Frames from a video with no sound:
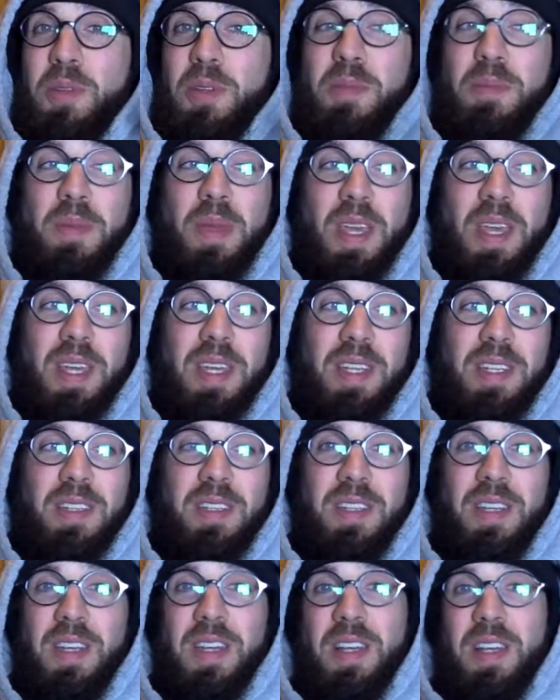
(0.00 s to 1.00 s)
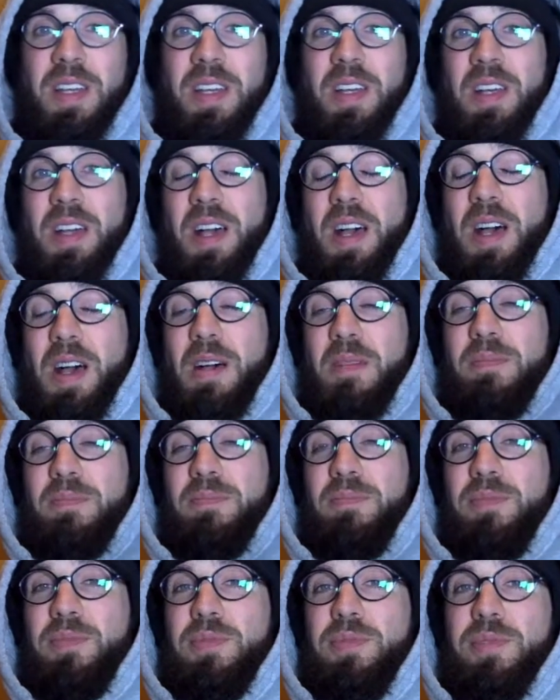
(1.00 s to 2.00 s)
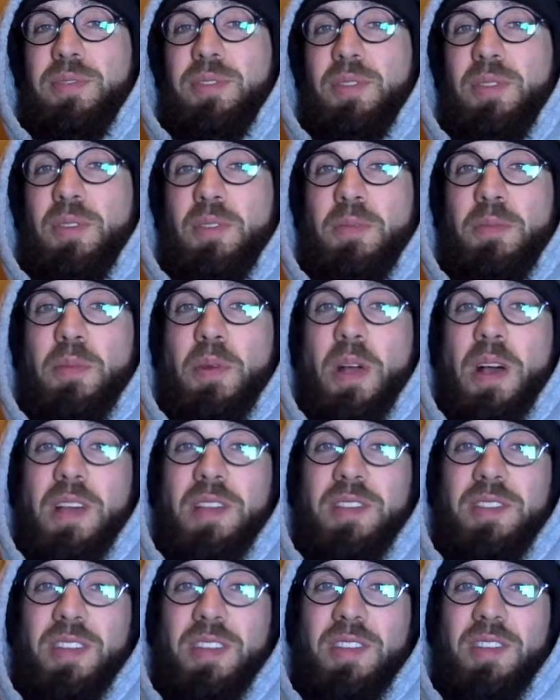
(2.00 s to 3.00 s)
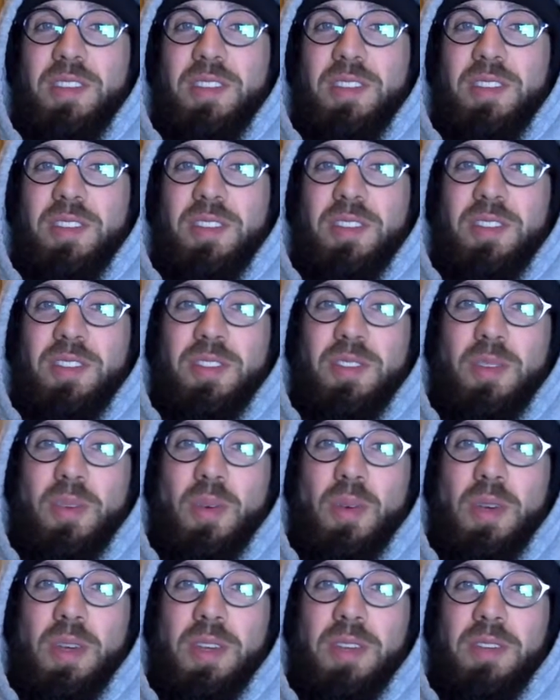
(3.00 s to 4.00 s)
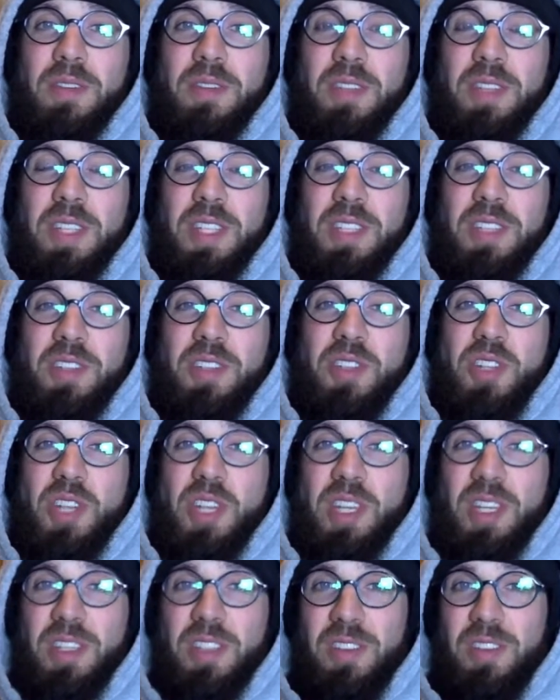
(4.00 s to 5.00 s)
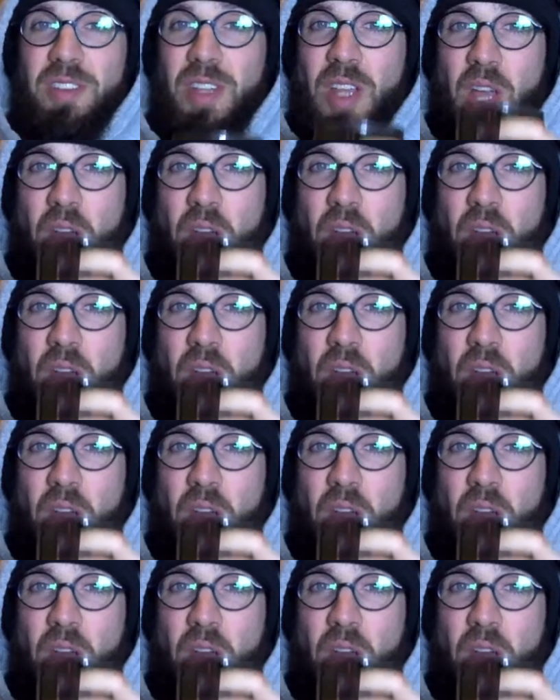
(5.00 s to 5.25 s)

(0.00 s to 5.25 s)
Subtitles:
pre-made sort of processed soy vegan chicken